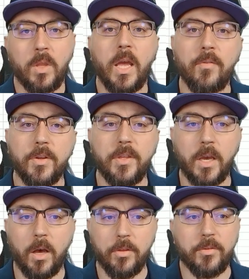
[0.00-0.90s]
Everything
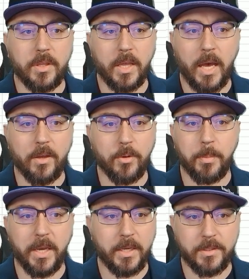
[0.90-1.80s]
other than that, your
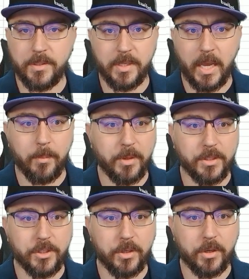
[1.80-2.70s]
base
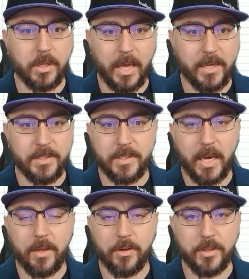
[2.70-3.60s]
damage, your class
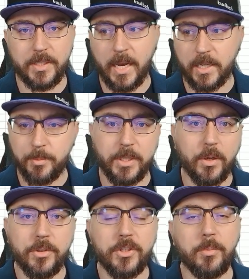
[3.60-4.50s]
stat, and your attack speed,
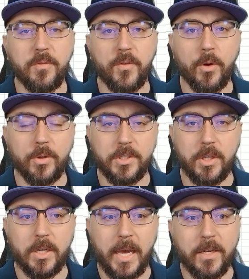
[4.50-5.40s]
those should be focused
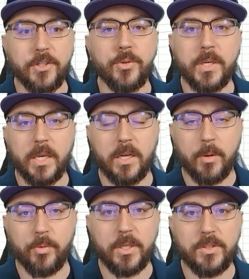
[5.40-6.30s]
on as you can get
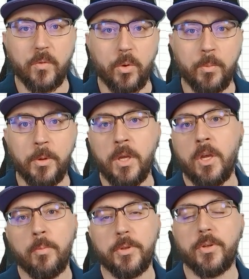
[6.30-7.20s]
upgrades for them,
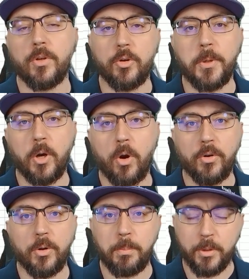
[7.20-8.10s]
but they're a little bit
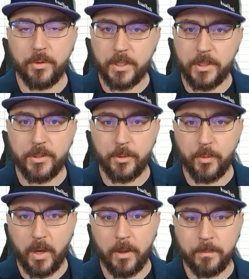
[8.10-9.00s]
harder to build into,
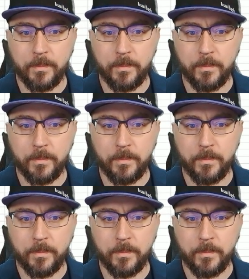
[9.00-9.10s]
right?